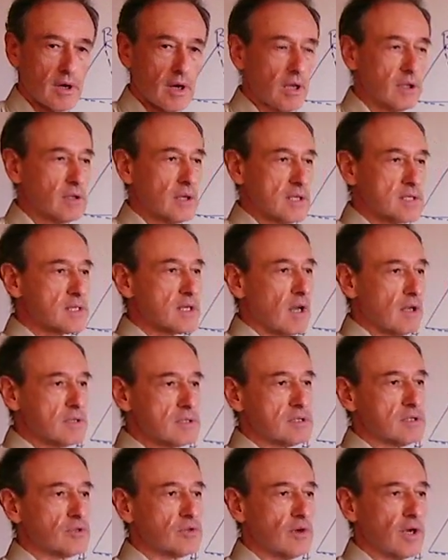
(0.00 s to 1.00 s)
and let's
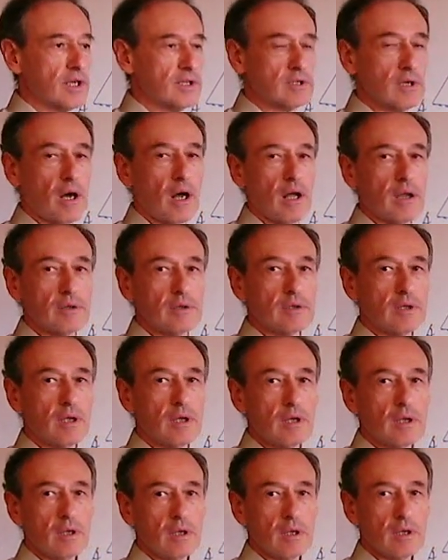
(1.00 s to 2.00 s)
concentrate on
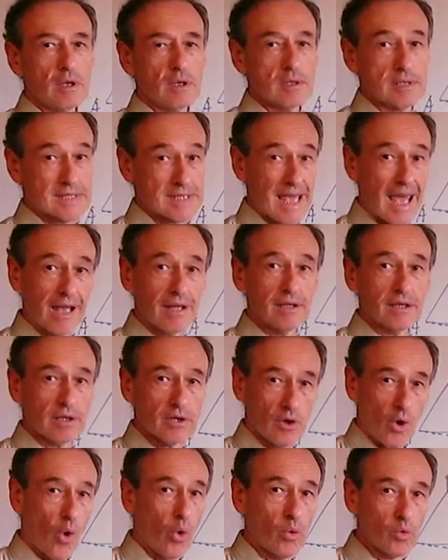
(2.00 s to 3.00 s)
scaling
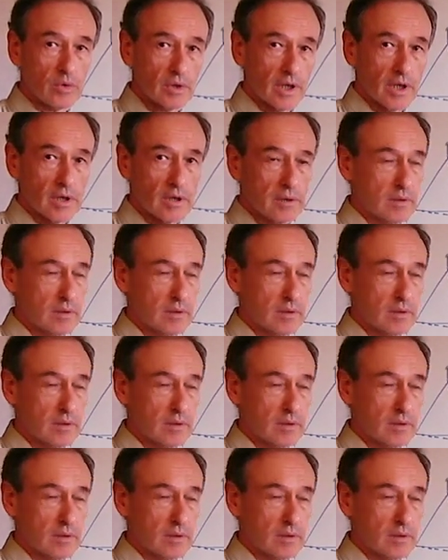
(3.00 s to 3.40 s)
only.